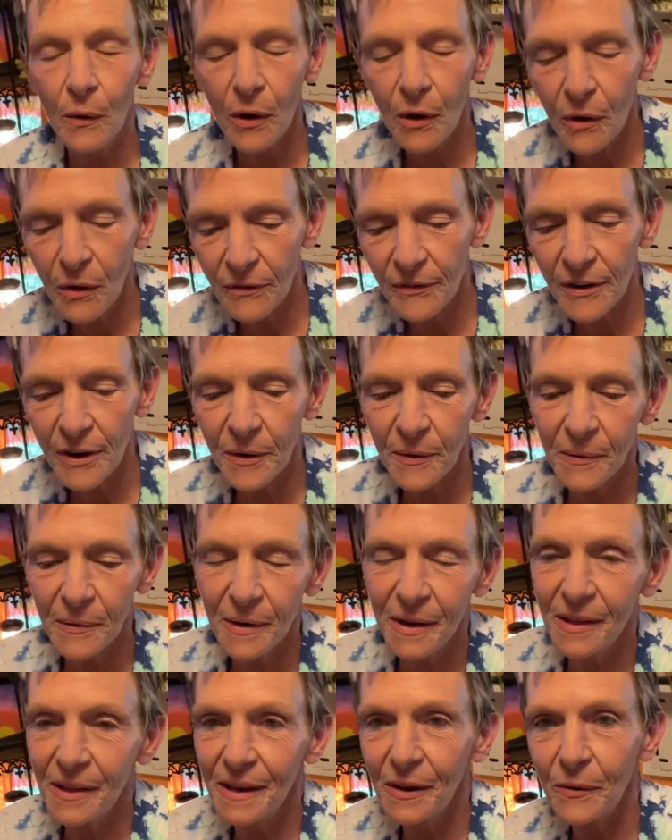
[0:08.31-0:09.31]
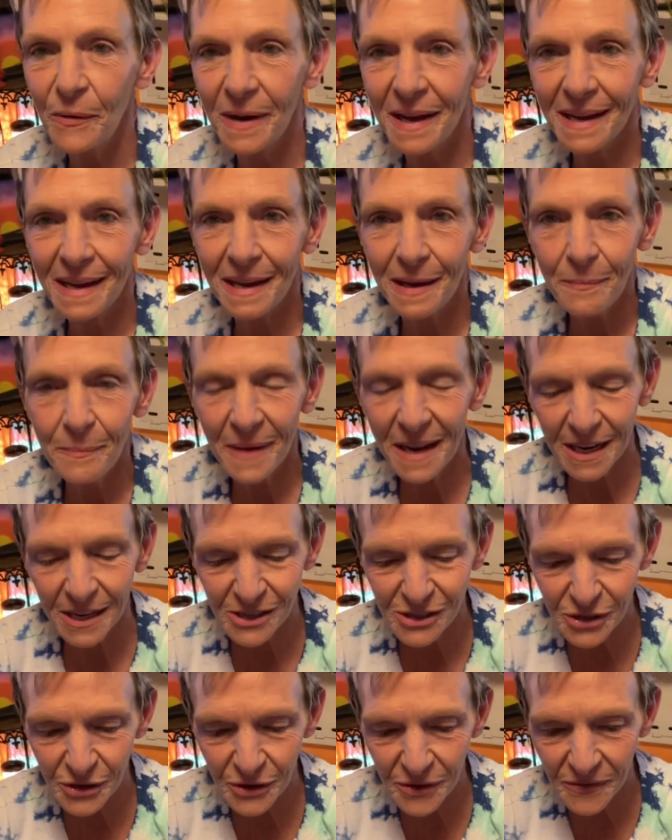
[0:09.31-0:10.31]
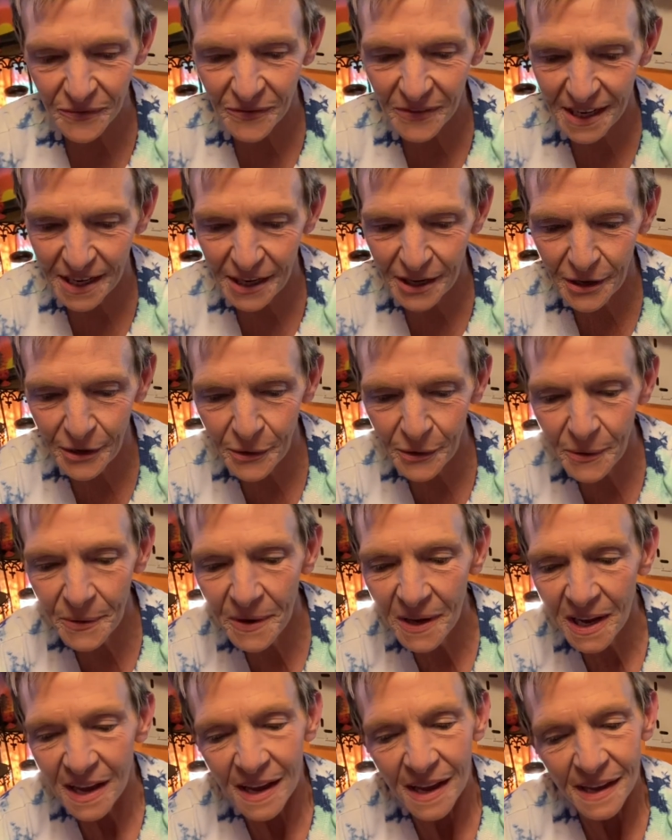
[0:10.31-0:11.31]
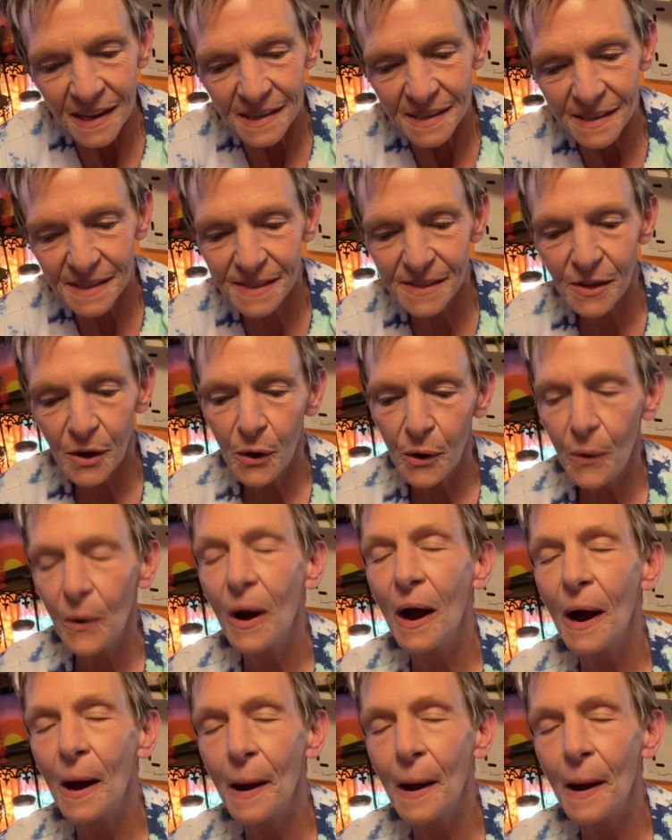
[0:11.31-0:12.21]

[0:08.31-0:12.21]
over it really quick and make a short video. So